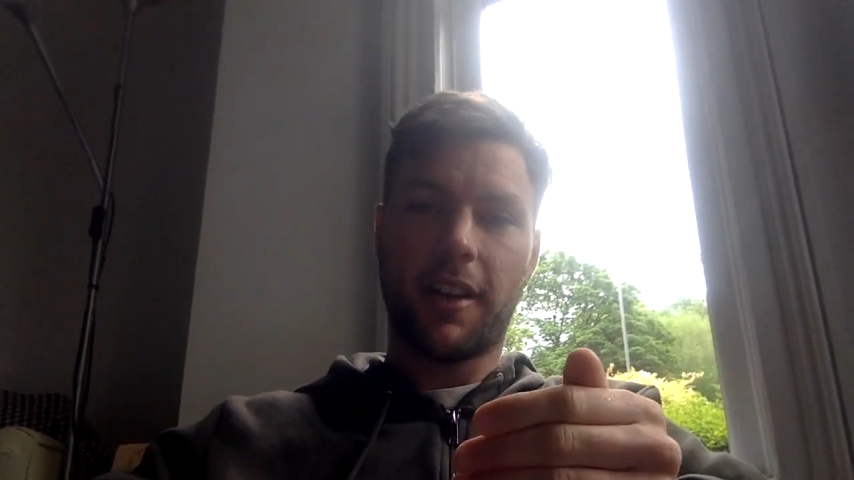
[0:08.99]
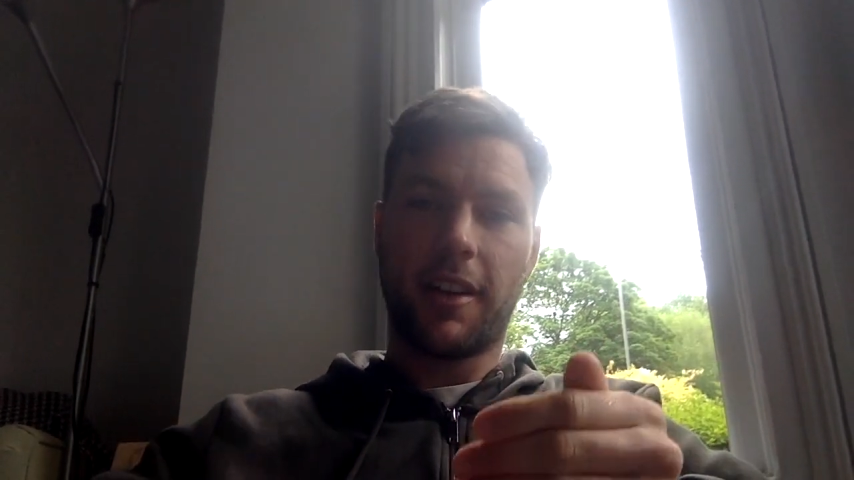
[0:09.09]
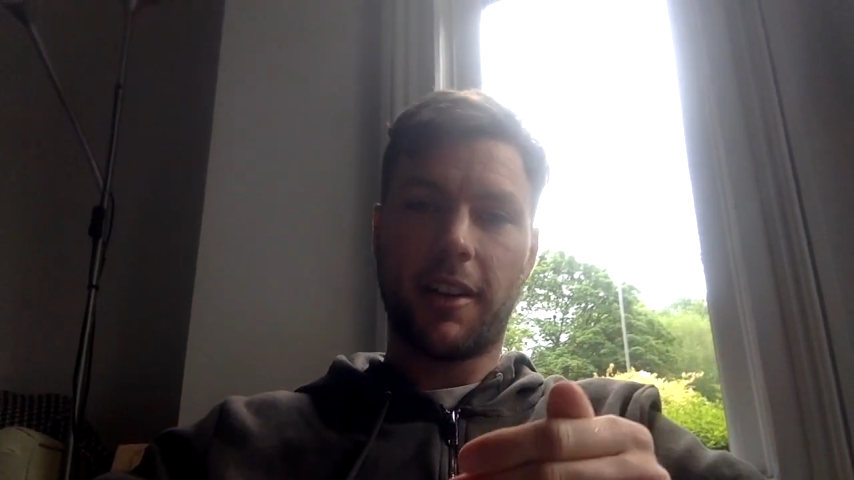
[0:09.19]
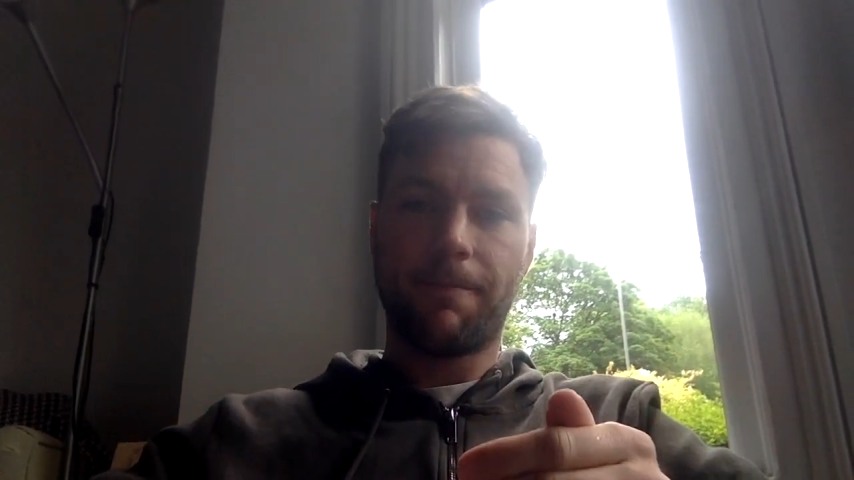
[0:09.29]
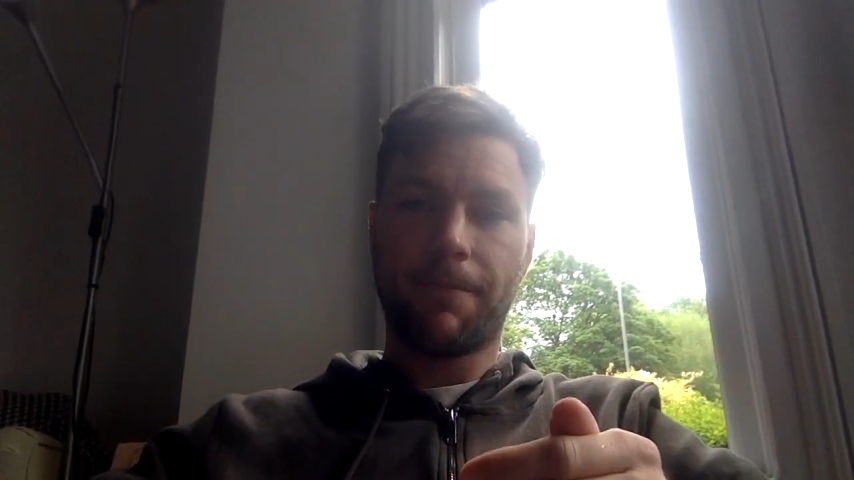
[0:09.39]

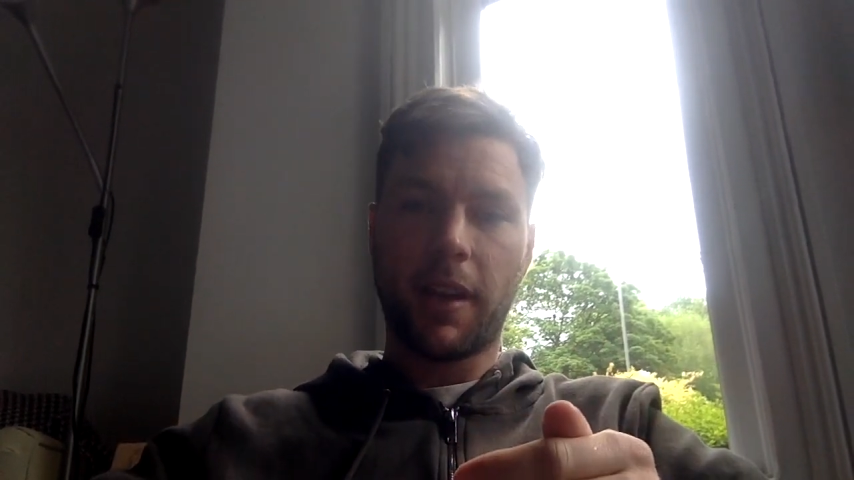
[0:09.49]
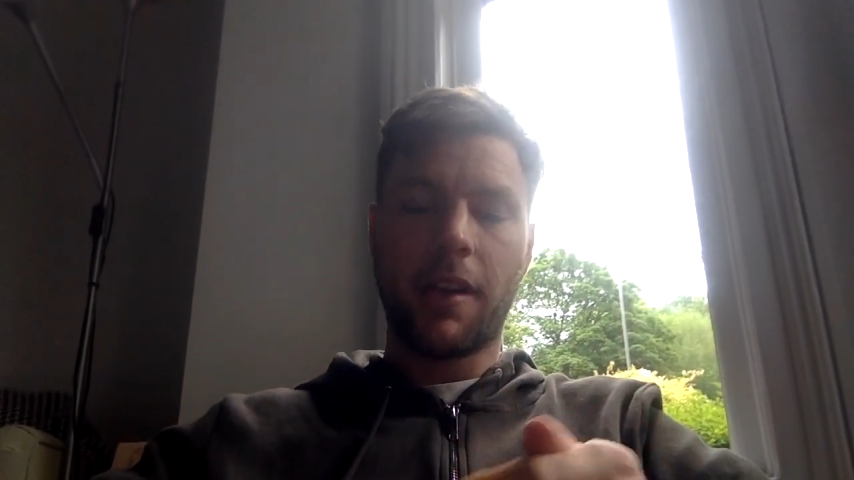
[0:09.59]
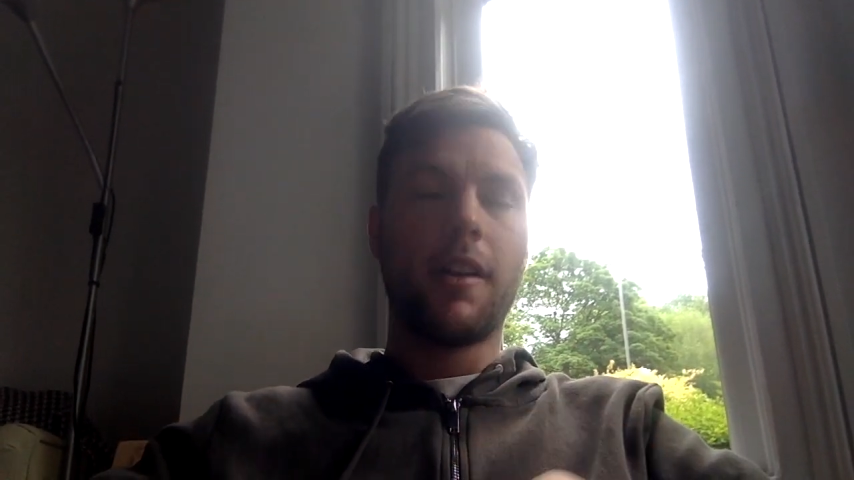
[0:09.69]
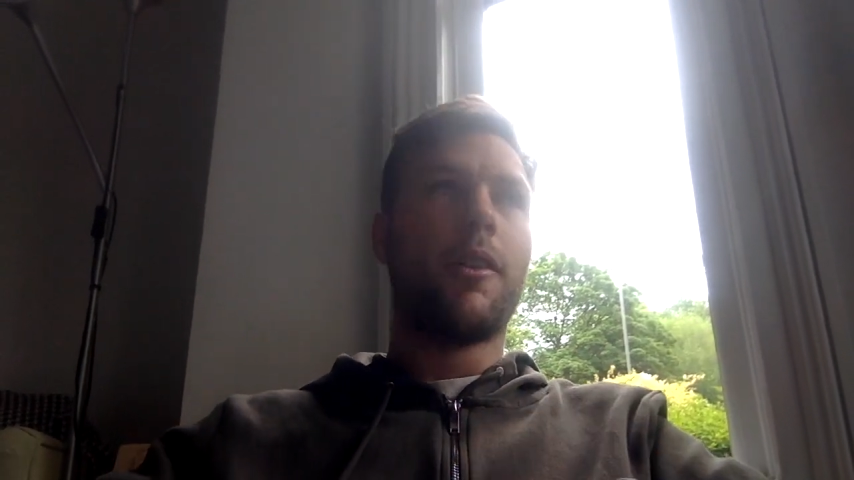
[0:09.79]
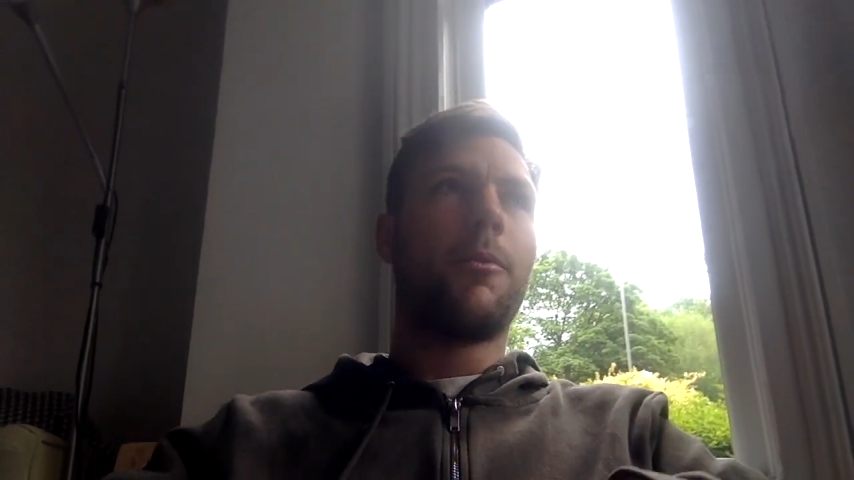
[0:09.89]
and
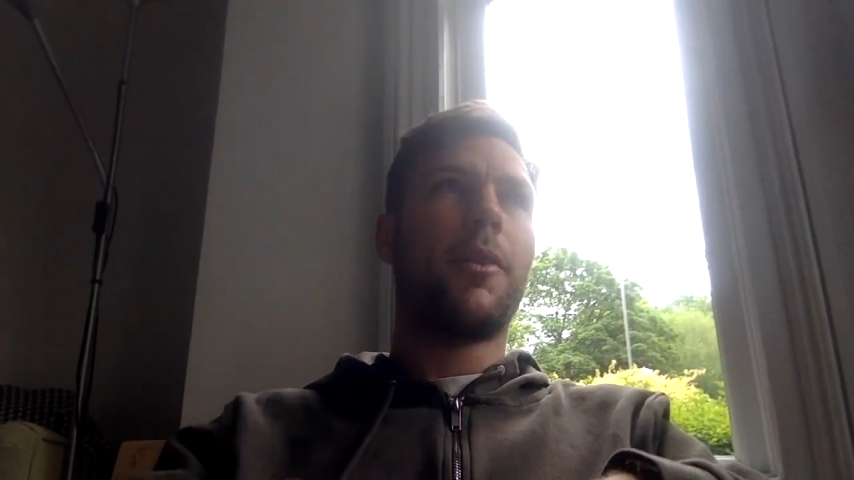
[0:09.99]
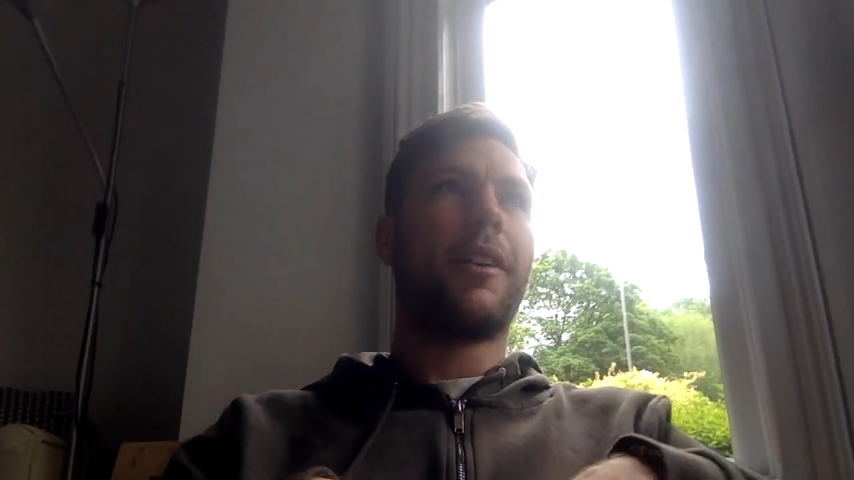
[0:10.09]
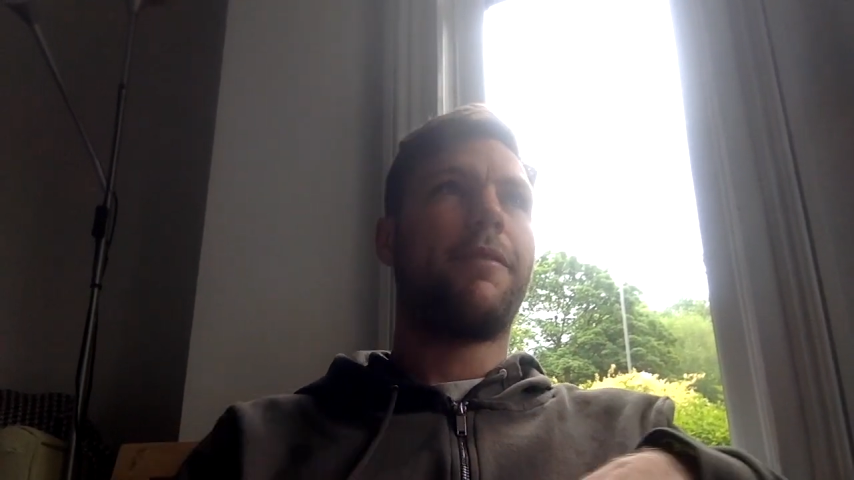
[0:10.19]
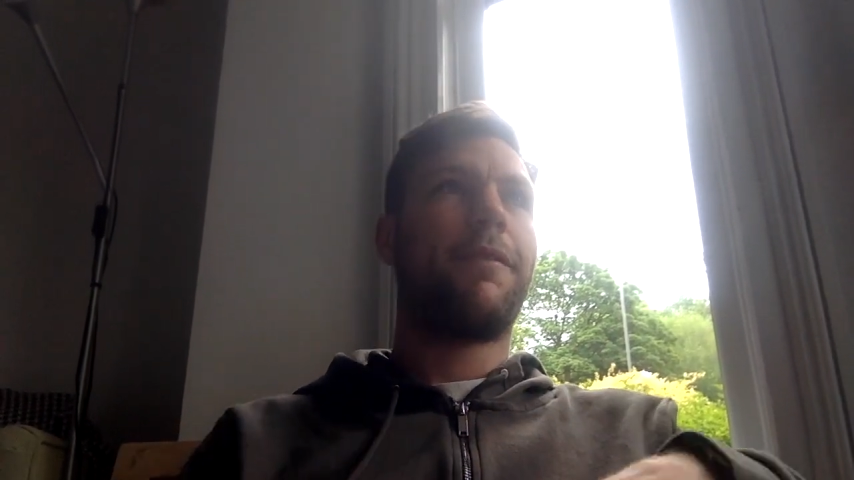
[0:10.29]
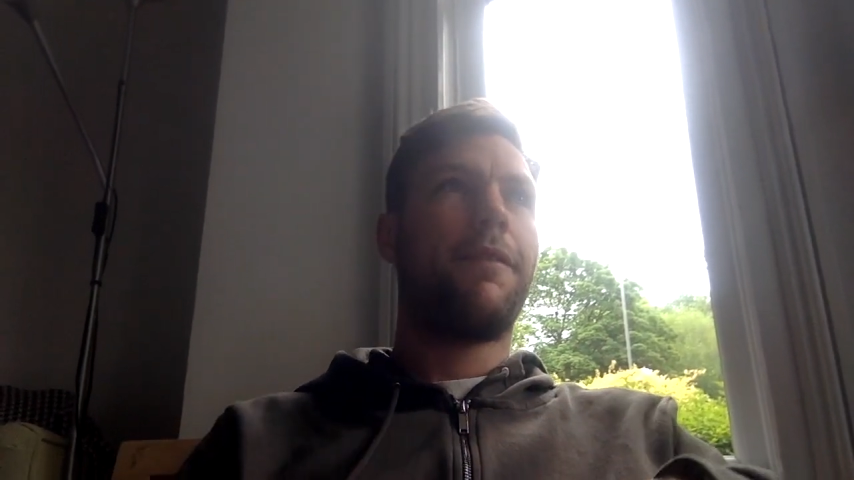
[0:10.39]
what I